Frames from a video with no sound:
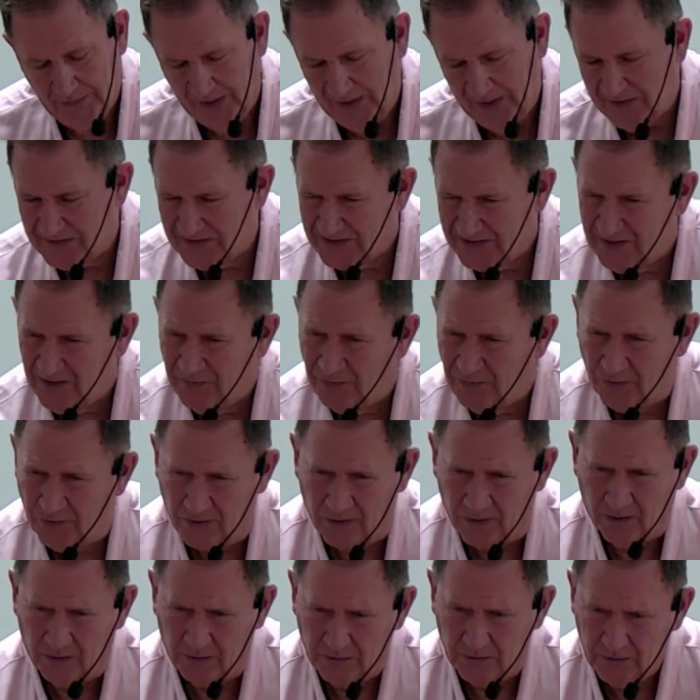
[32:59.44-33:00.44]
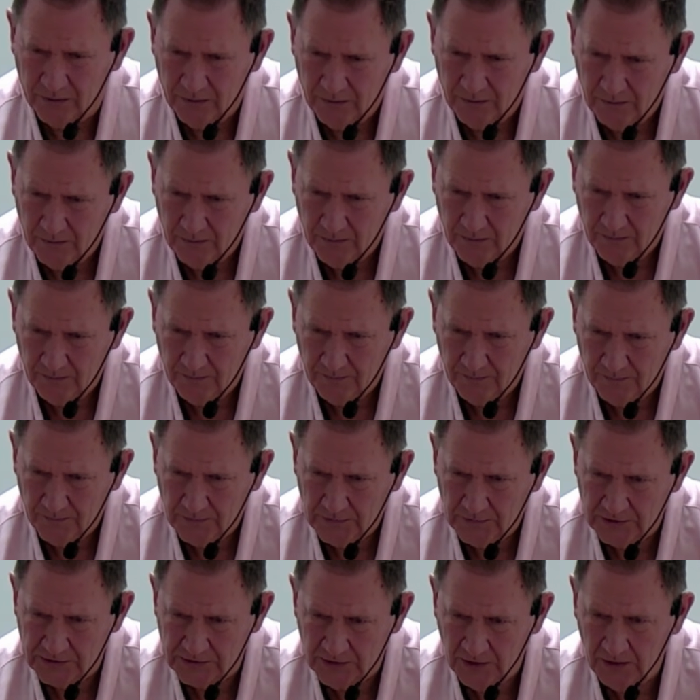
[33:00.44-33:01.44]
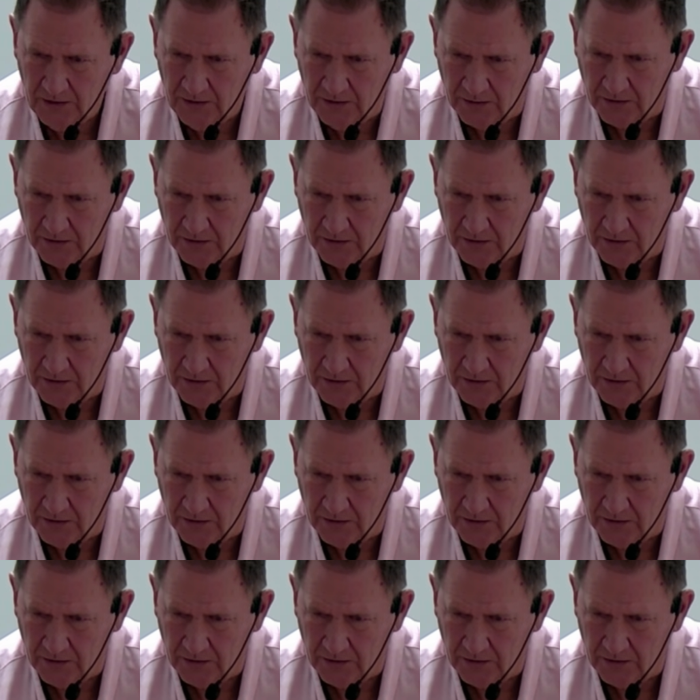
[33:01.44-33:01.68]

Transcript: it's difficult to say the